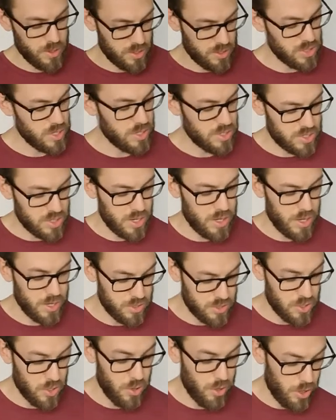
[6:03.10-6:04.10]

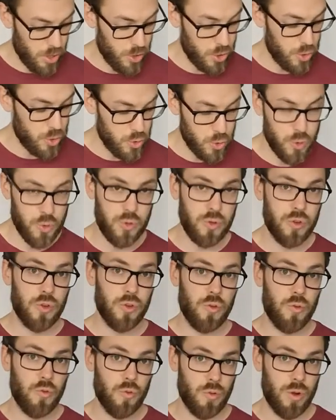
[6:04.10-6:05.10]
it's a good
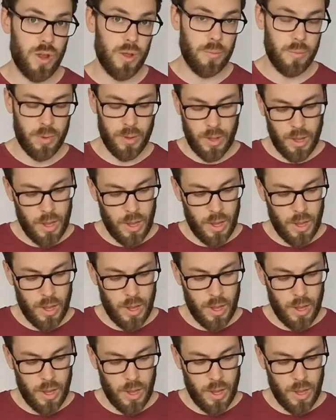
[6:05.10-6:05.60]
grip.